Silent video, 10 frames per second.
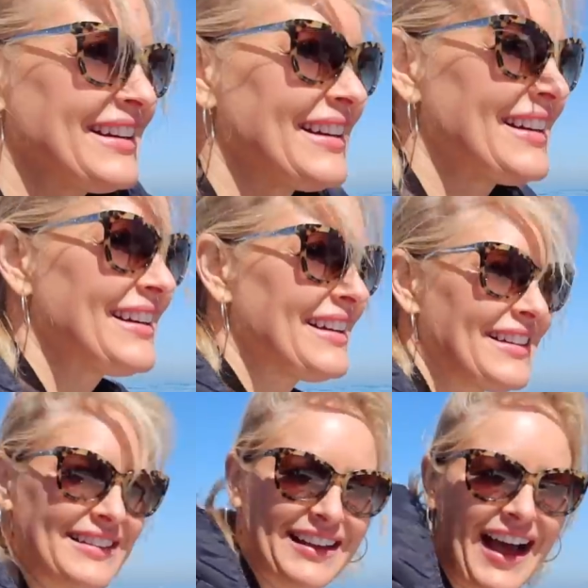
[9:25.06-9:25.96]
You
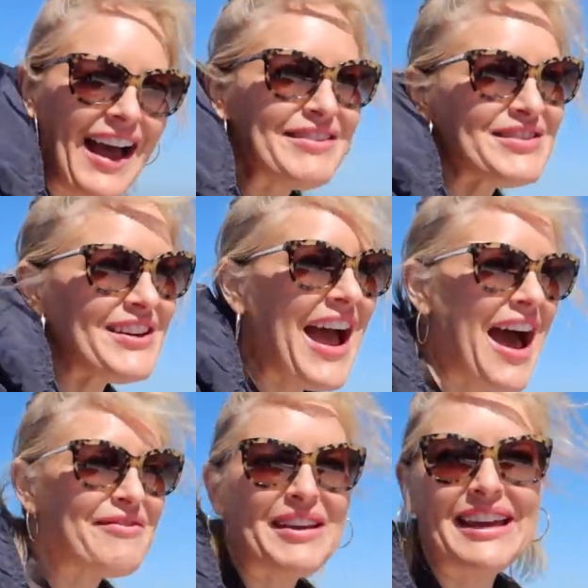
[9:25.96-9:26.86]
happy? I'm so
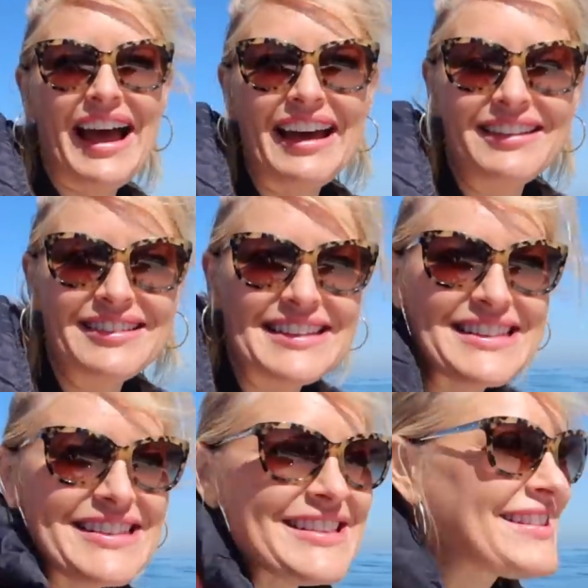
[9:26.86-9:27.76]
happy. I,
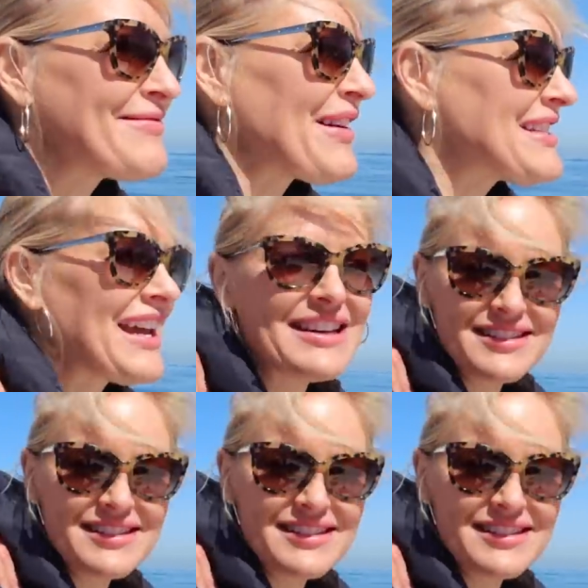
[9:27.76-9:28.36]
my day